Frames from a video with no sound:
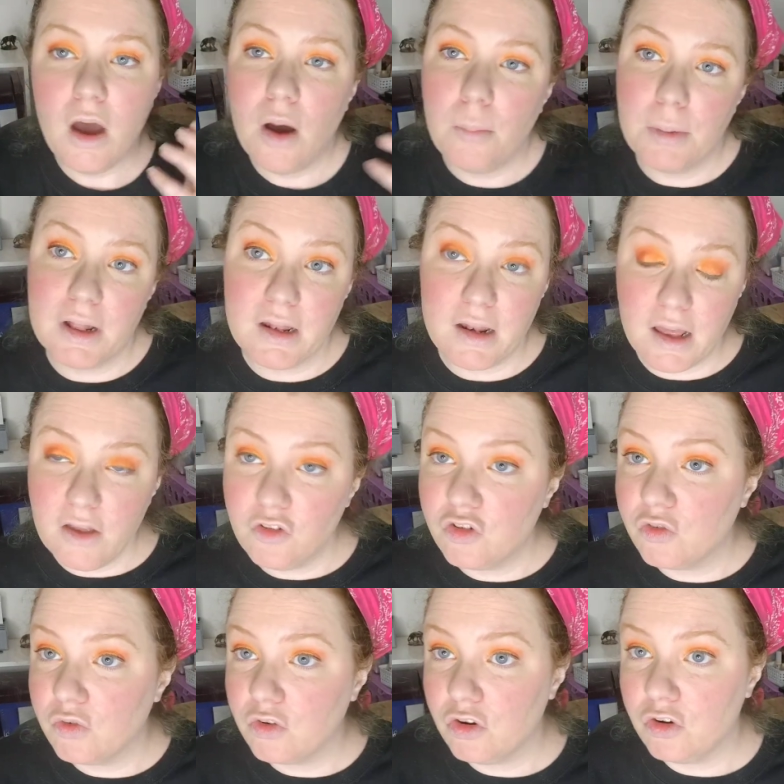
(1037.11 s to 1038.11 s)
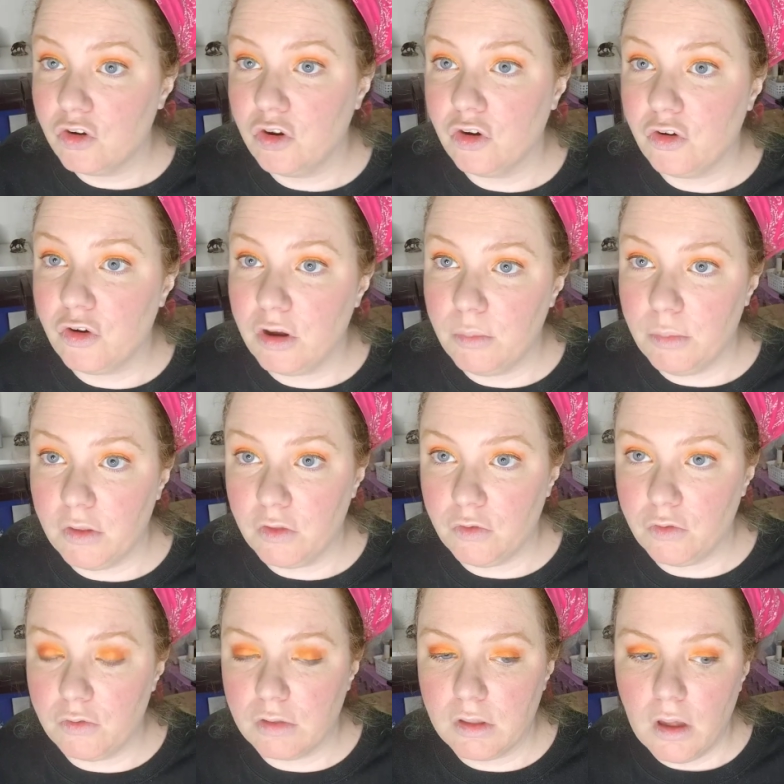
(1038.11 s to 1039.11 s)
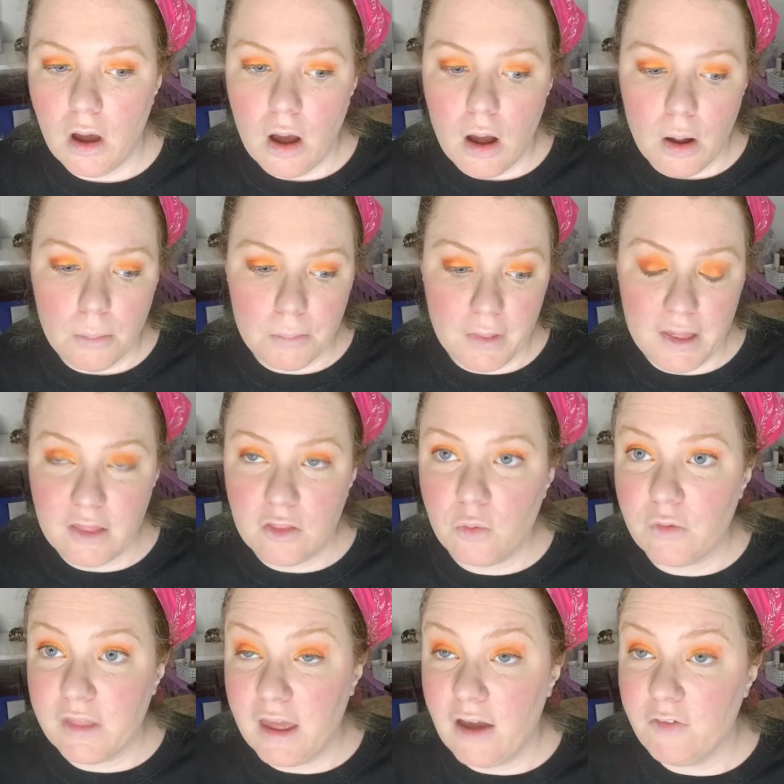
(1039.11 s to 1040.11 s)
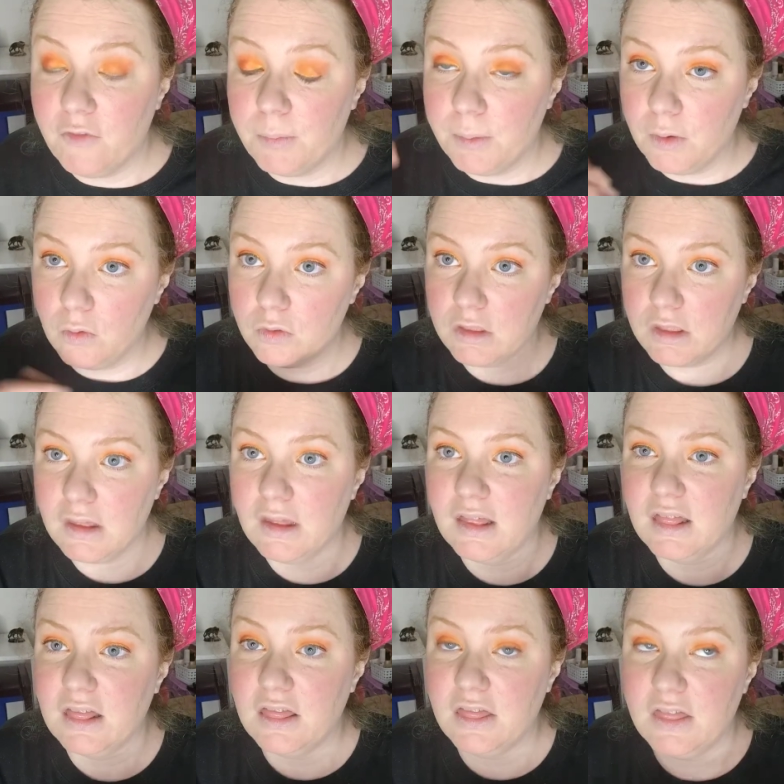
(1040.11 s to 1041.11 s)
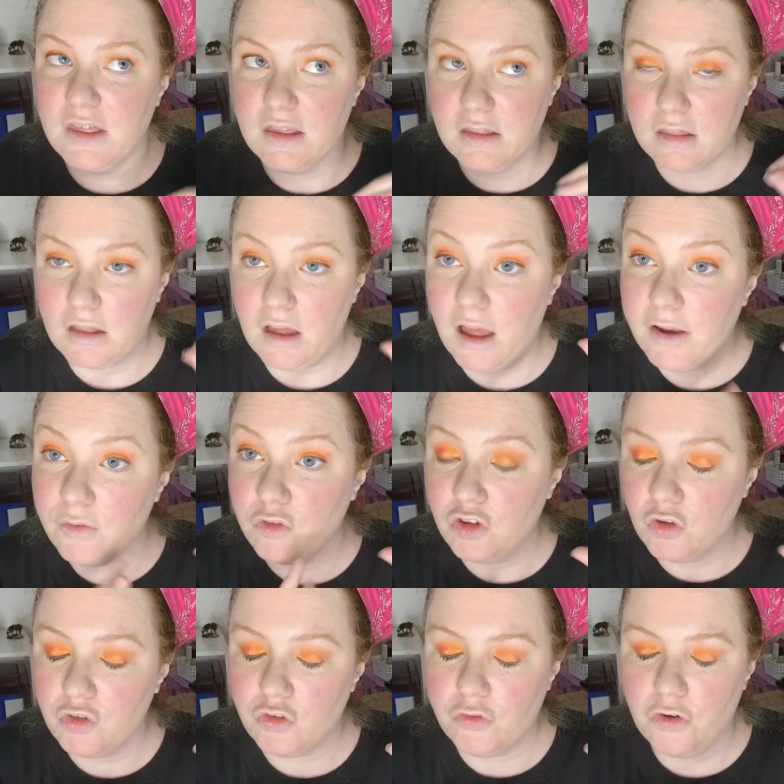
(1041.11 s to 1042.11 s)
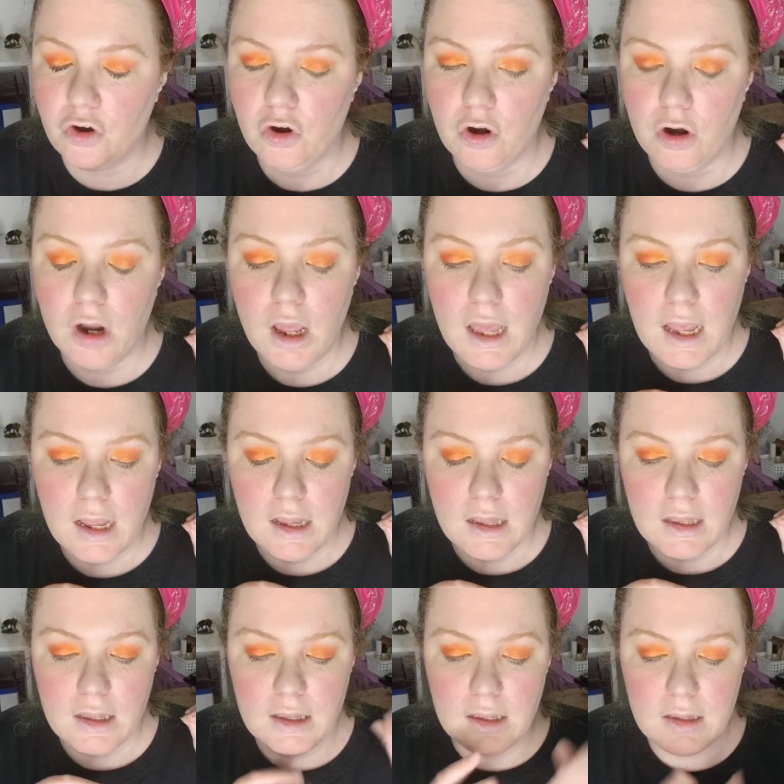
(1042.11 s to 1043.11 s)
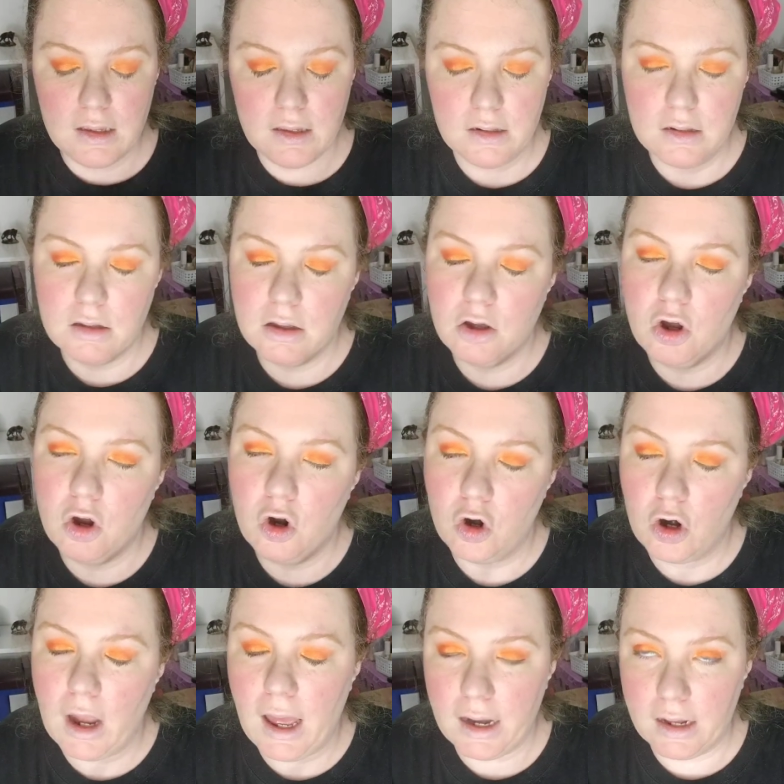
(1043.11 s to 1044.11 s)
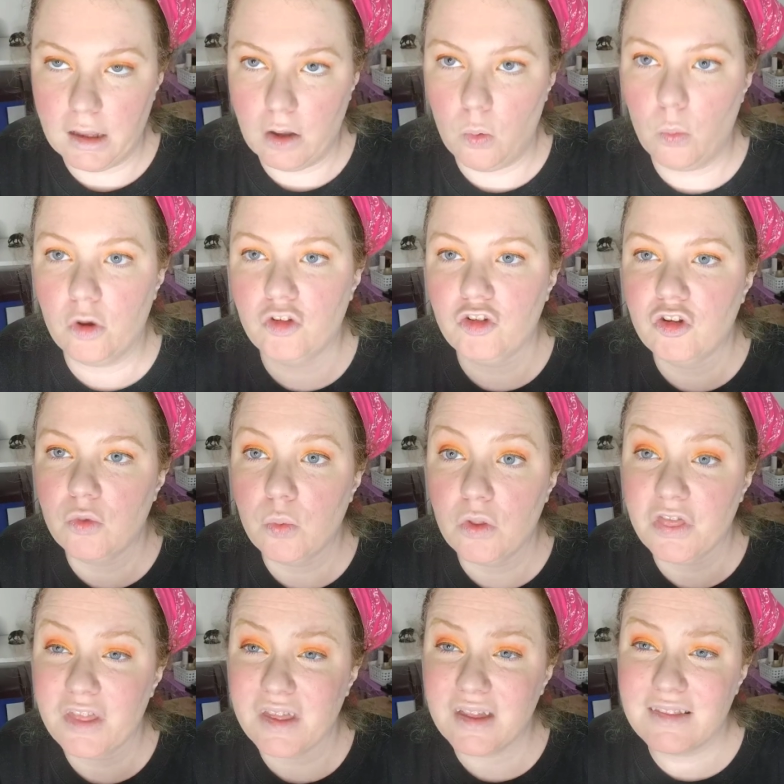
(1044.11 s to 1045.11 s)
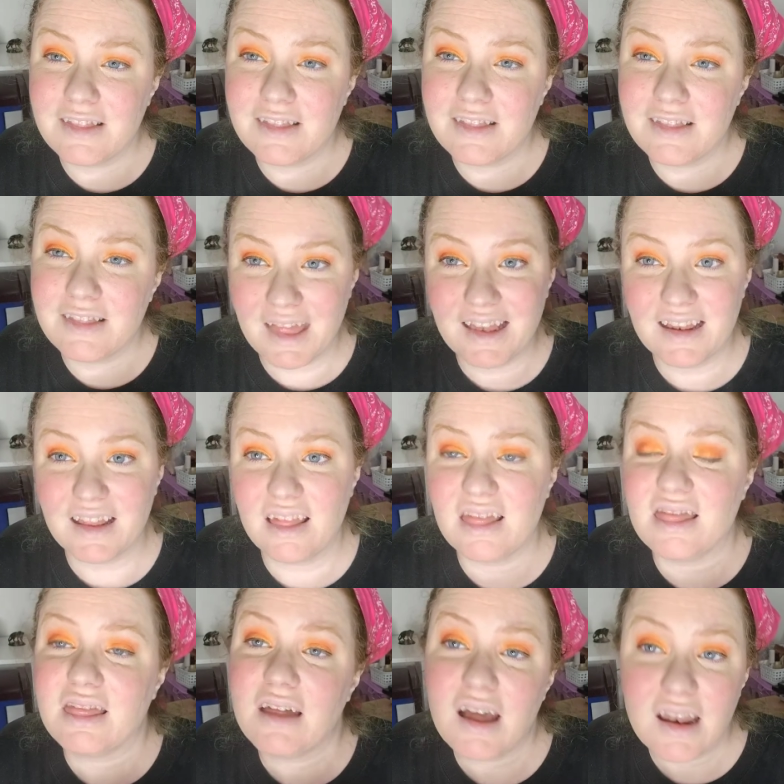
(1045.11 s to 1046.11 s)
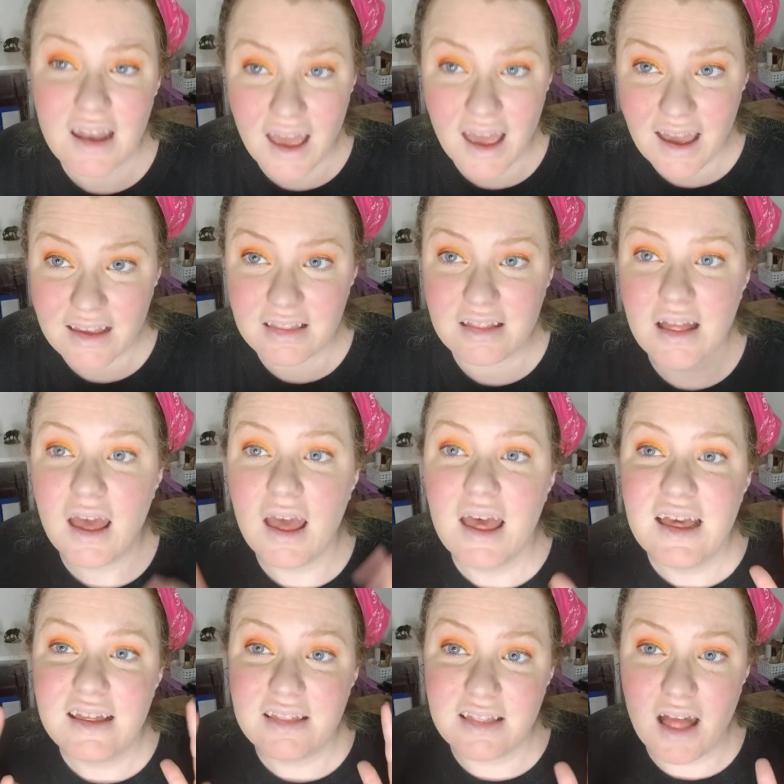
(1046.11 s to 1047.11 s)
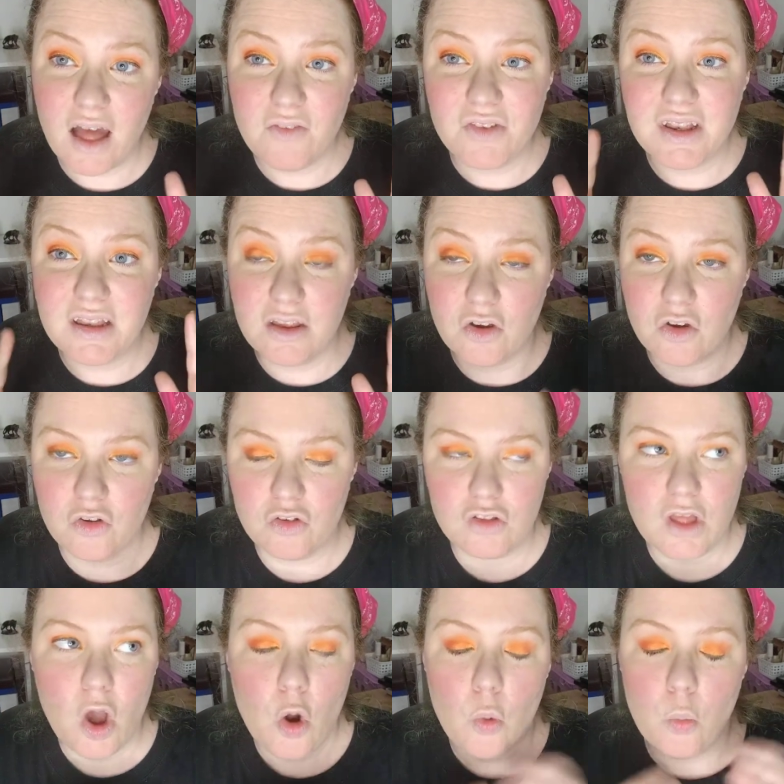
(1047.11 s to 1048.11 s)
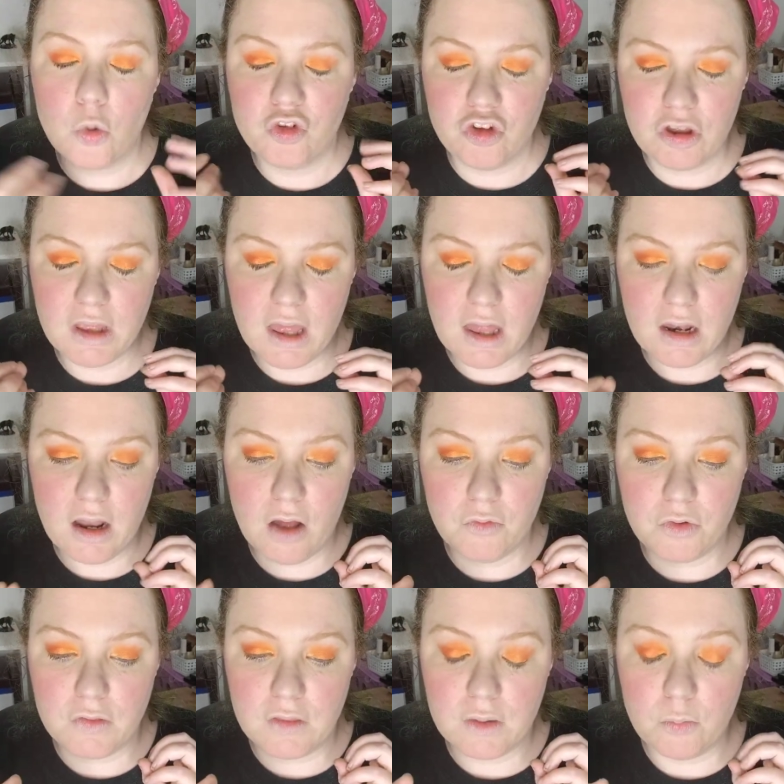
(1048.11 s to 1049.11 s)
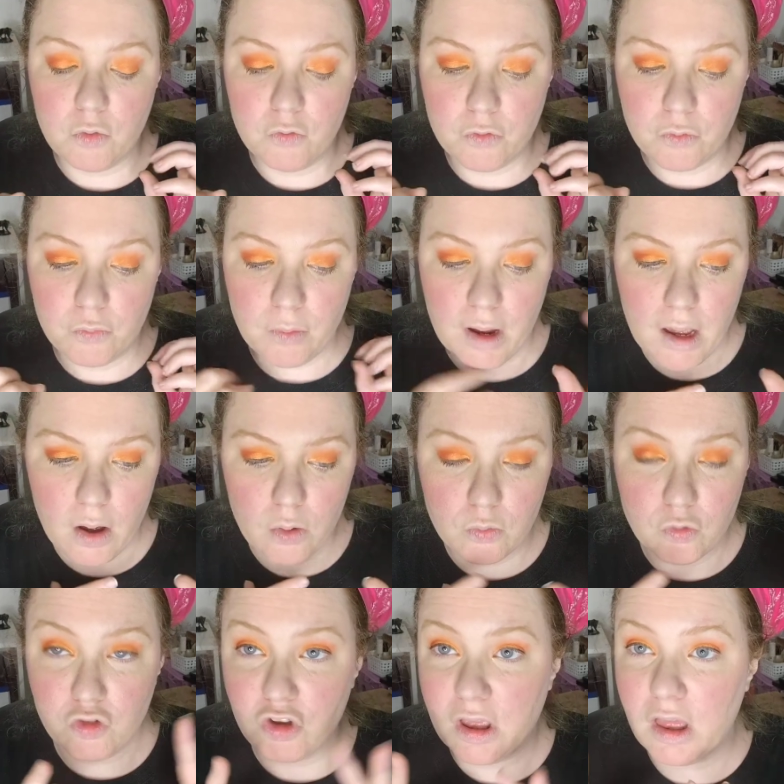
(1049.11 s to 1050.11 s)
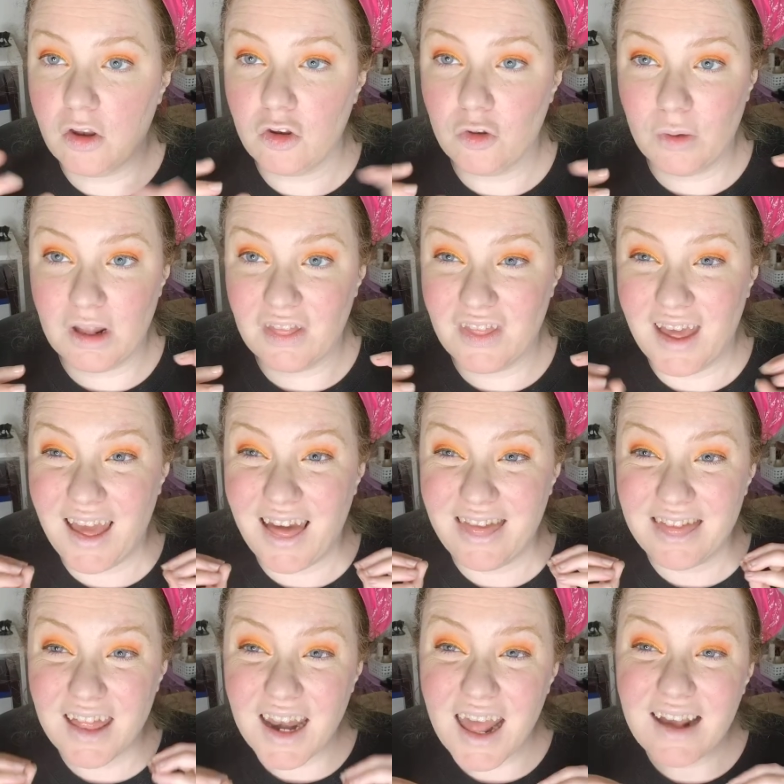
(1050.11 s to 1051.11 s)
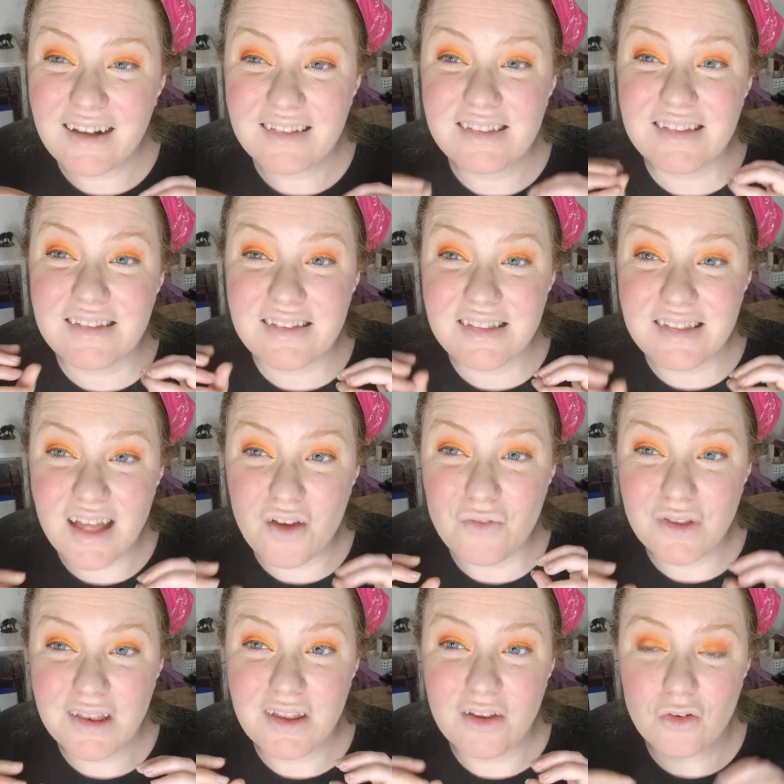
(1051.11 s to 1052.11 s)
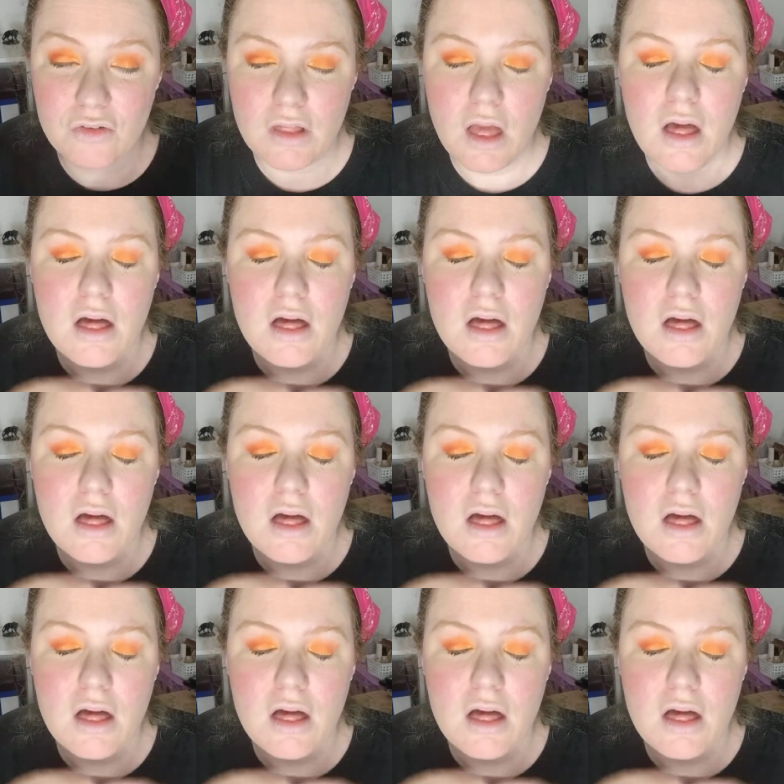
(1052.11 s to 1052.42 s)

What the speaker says: But at night, she's returned to her grandmother's place where they have built this kind of shelter for her, in her attic, where she will then spend the next 7 years, where she cannot really move around, she can't do anything. The next 7 years.